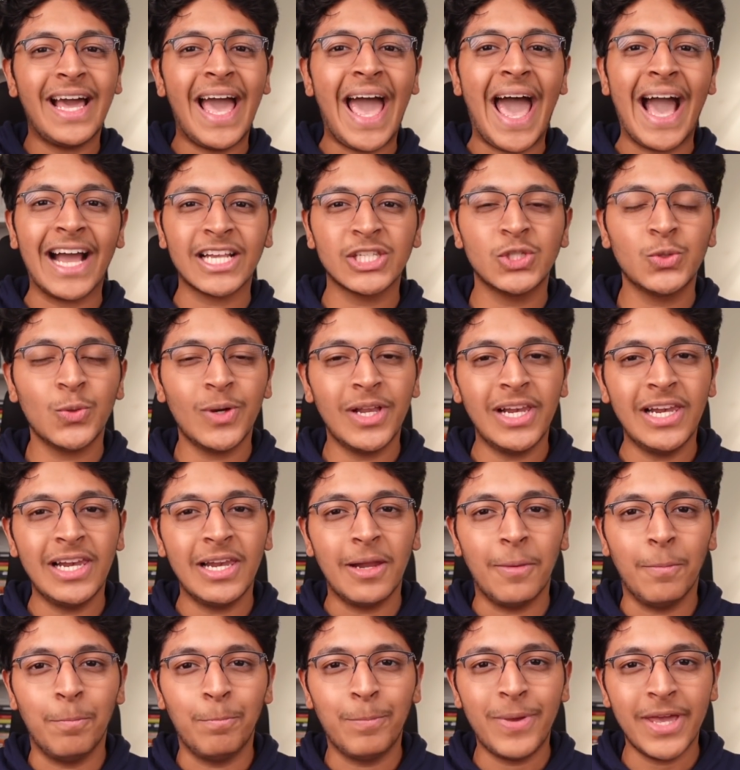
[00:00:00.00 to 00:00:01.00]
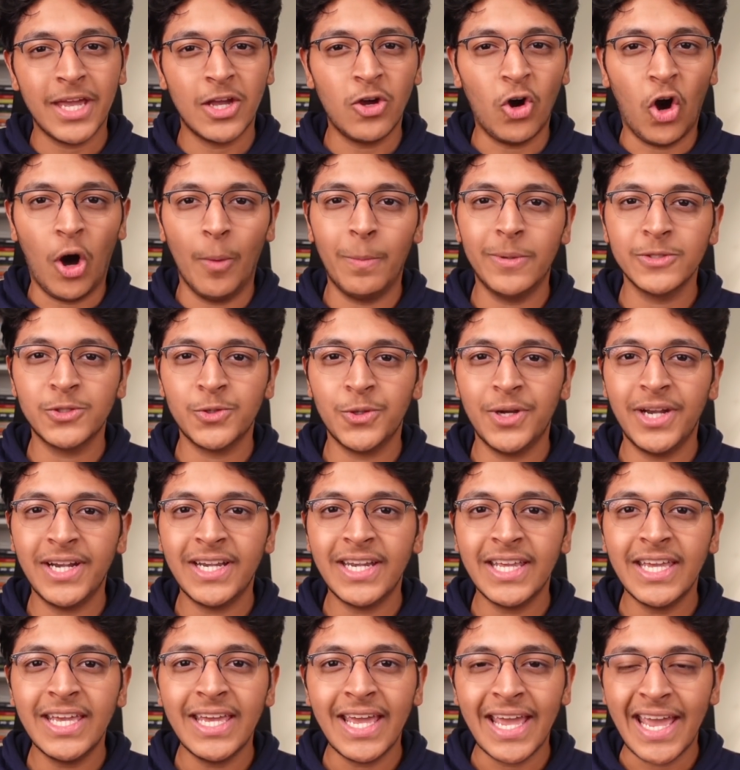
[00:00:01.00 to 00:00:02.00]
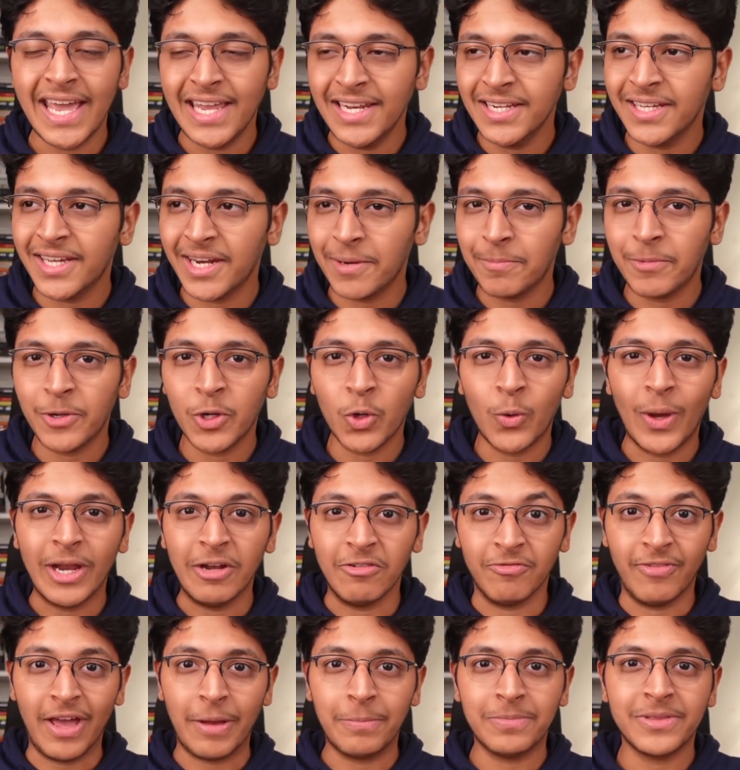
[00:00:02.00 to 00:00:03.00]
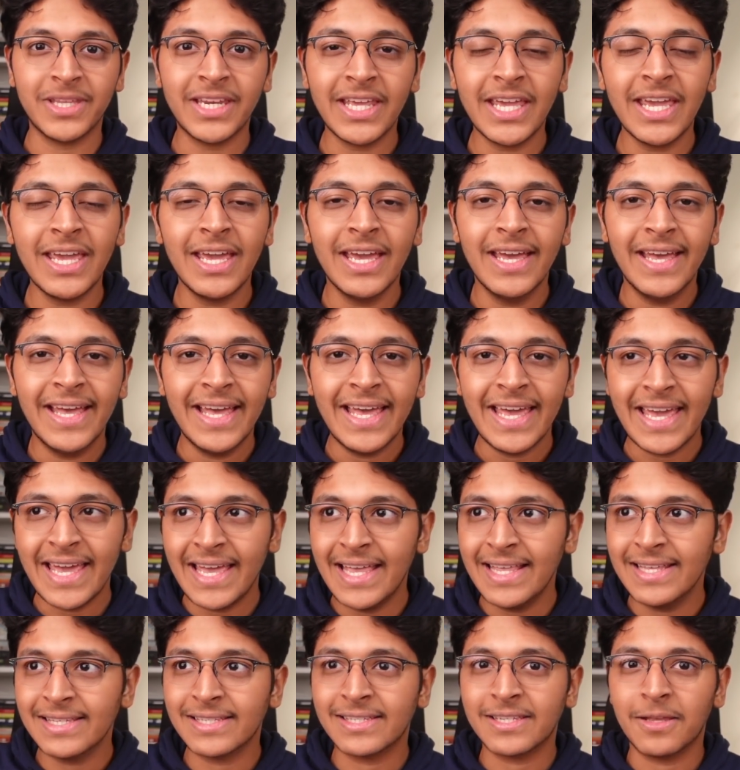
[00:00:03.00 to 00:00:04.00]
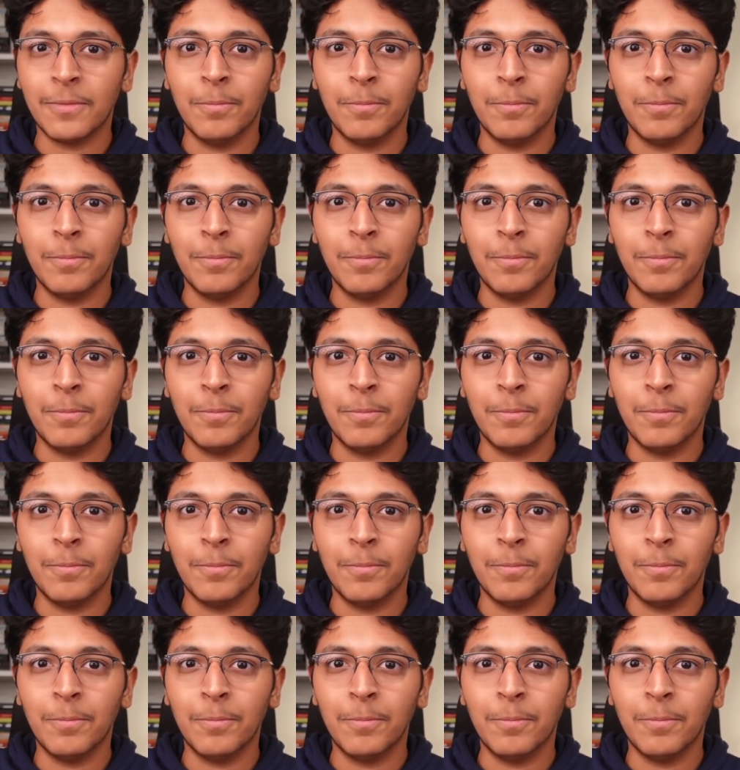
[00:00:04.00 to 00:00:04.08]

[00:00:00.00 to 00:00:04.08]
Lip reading: The actual big opportunity in crypto and Web3 is